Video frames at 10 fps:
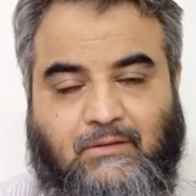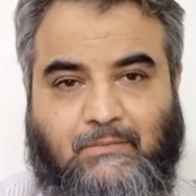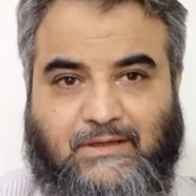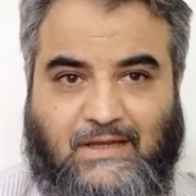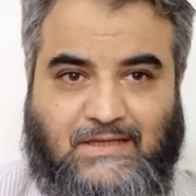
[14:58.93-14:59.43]

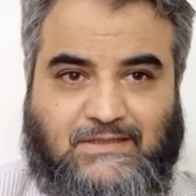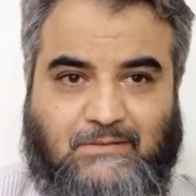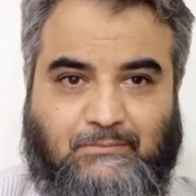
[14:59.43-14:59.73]
But as I